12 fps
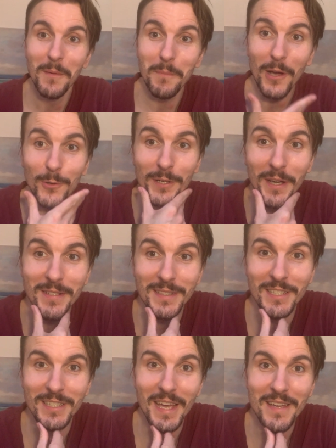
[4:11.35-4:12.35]
Back when I used
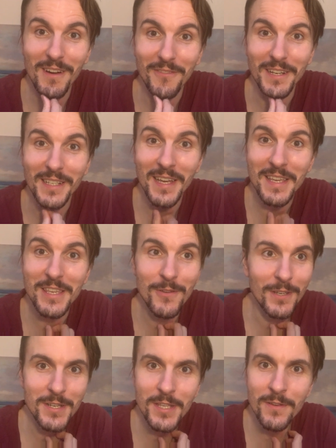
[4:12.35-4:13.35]
to shave every day, you
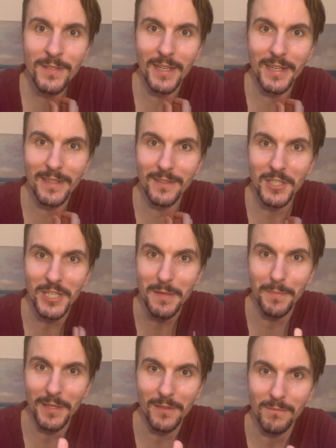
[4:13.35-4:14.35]
can use a little
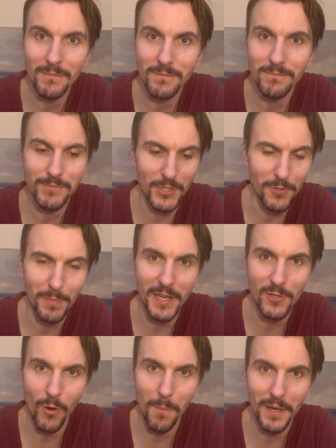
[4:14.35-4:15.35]
cheap little
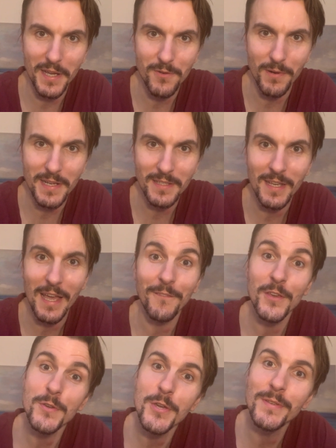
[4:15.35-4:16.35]
two-blade, one-blade razor.
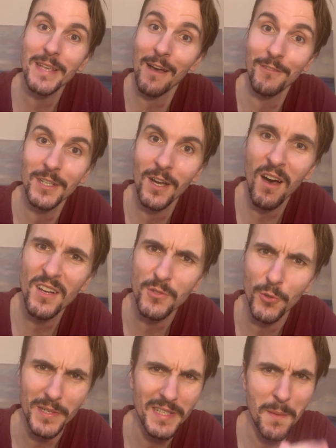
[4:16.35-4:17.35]
If you use
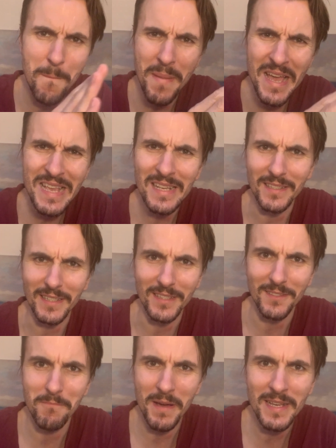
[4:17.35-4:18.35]
avocado oil, it's amazing.
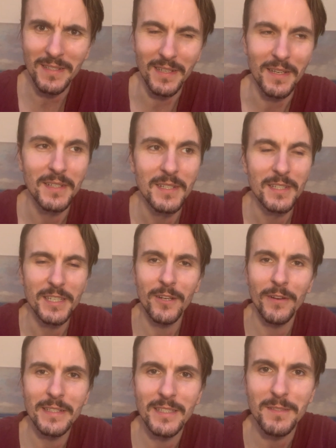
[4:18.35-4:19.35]
It's amazing. You
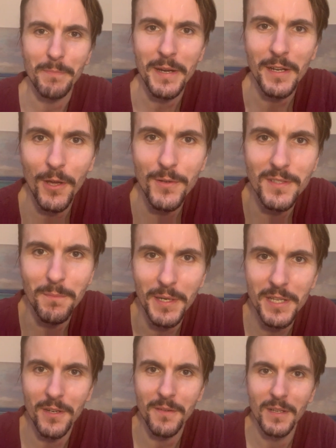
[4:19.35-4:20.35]
don't need to spend loads of
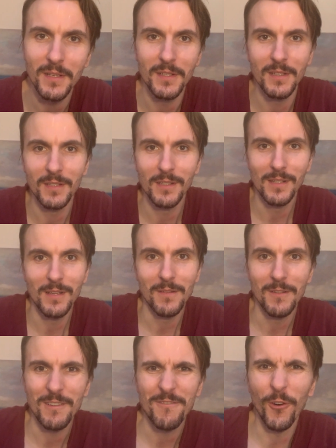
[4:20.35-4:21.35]
money on
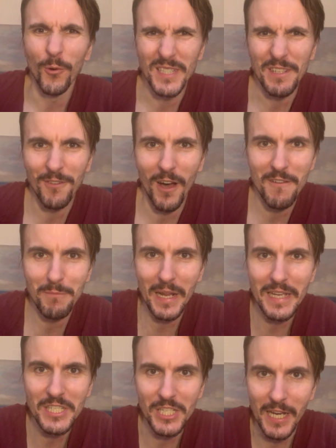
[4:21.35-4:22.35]

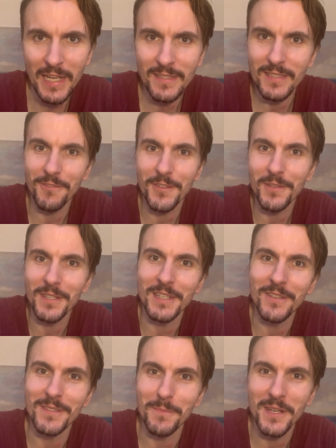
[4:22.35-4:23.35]
45-blade Gillettes if you can
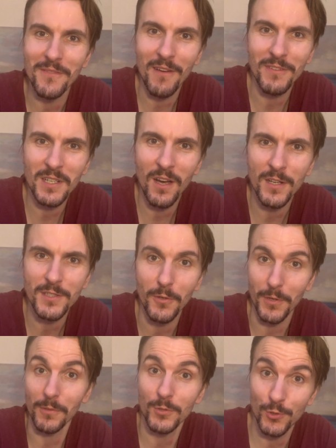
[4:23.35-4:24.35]
use a bit of avocado
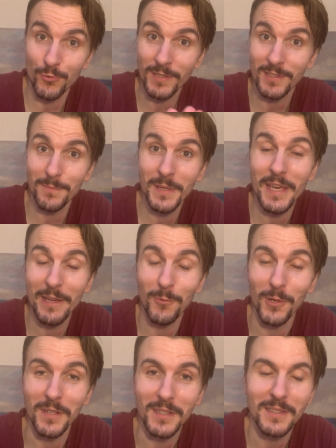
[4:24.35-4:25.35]
oil. Trust me, it
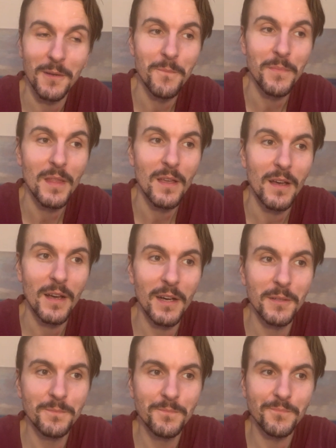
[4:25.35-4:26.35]
works.
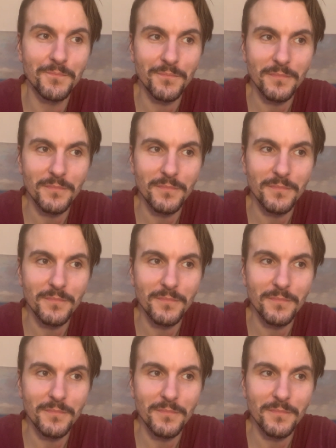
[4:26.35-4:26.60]
So